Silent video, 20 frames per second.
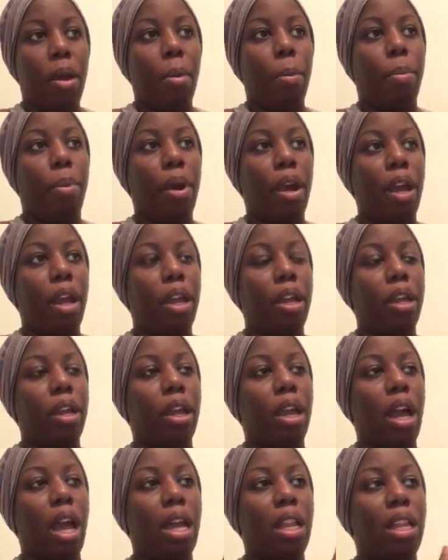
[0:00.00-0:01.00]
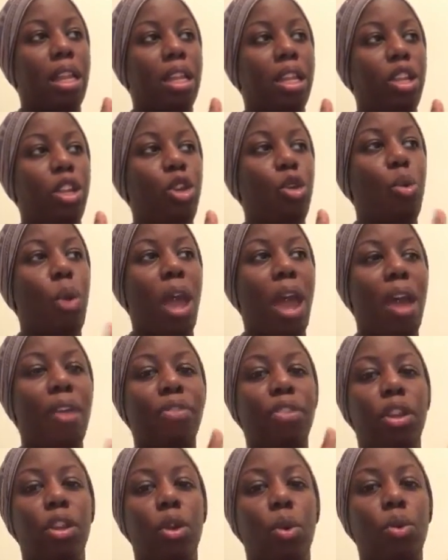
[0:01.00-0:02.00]
But you have
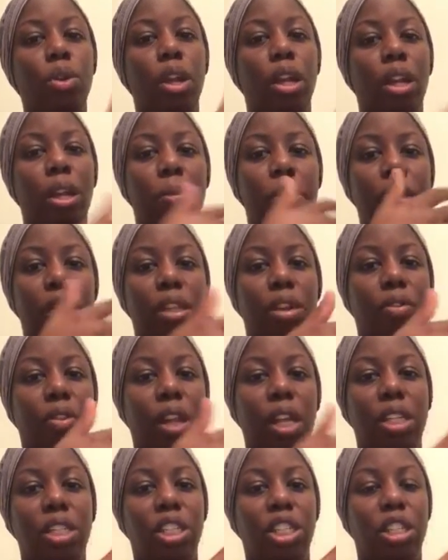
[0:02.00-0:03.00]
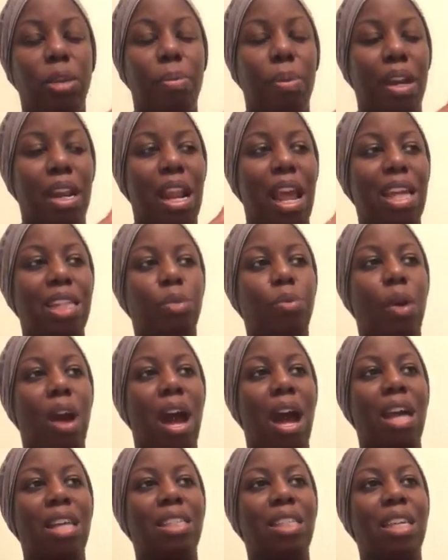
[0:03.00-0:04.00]
to know your limits in a relationship. And that's
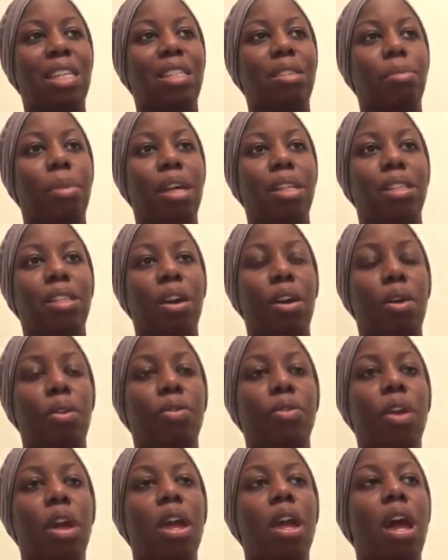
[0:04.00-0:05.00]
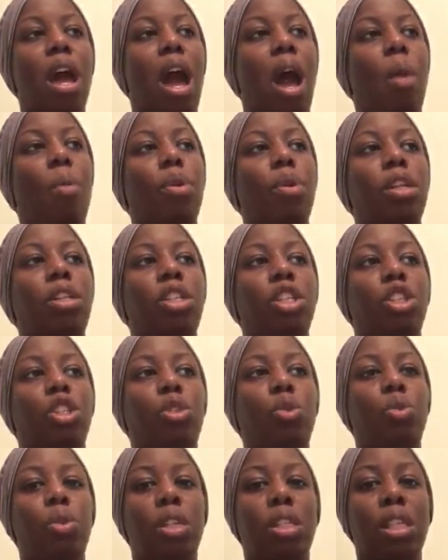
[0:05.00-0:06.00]
why I said to myself, I want to just
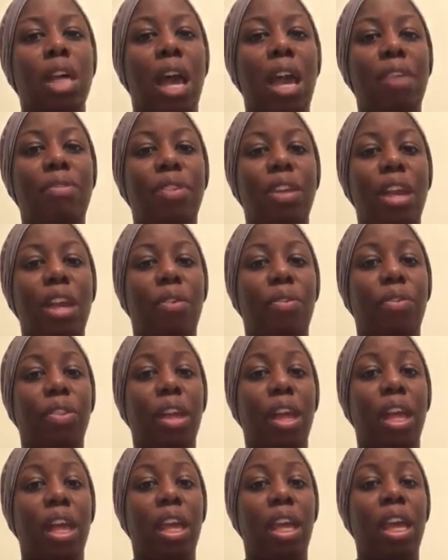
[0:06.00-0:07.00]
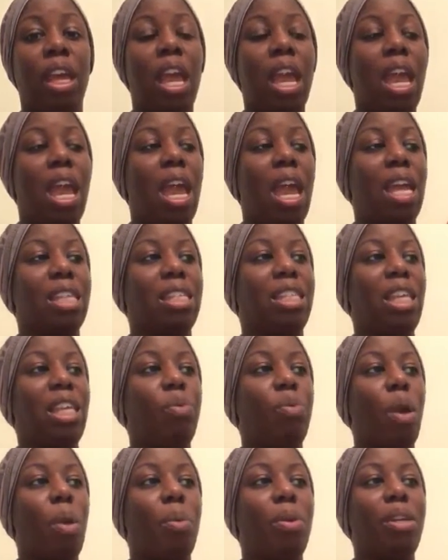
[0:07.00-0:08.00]
do this IVF thing and see
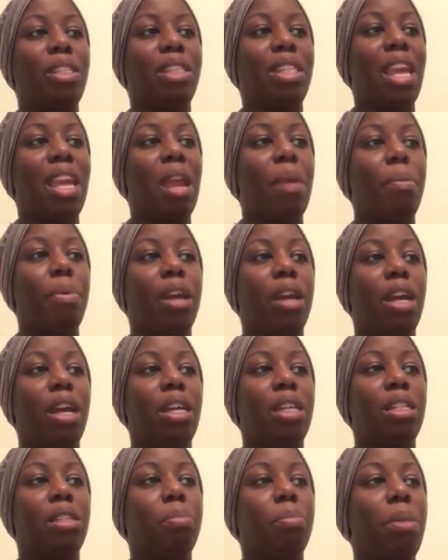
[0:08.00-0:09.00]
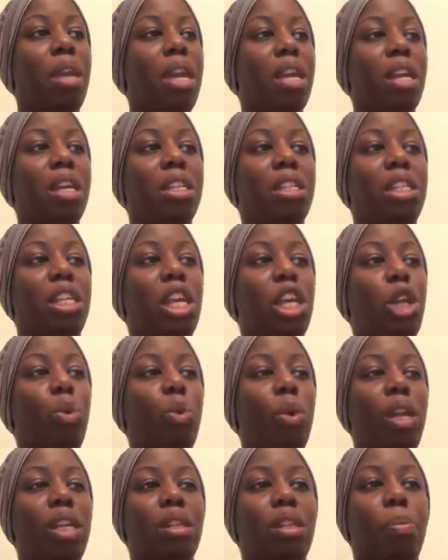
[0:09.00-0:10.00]
where we stand, because me
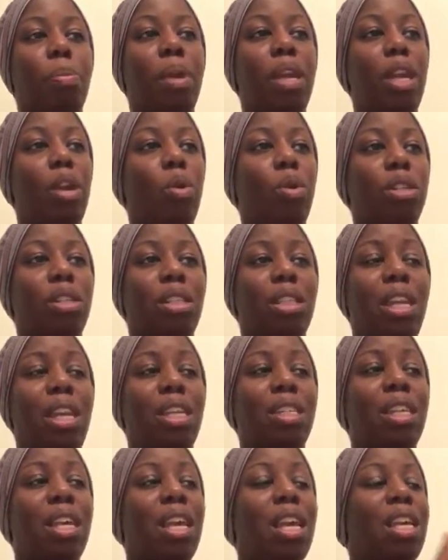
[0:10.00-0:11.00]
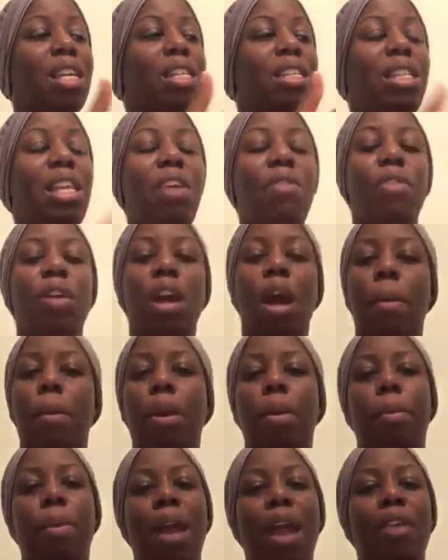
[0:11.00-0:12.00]
continuing to pee on sticks, Steve would come in the
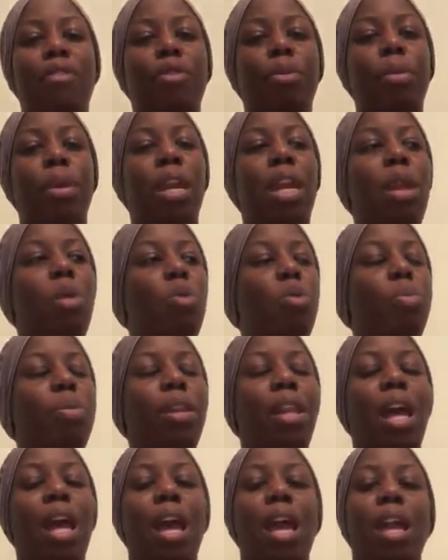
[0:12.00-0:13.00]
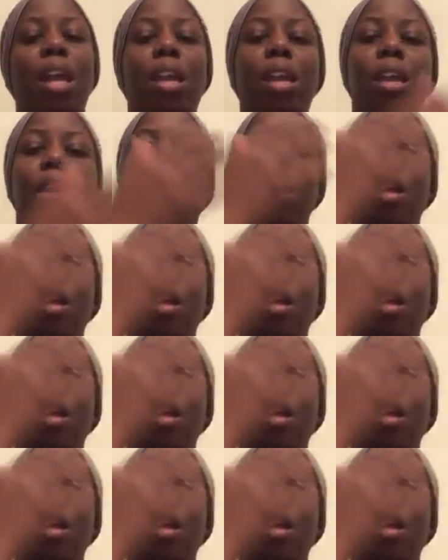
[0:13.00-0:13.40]
bathroom and he would be like,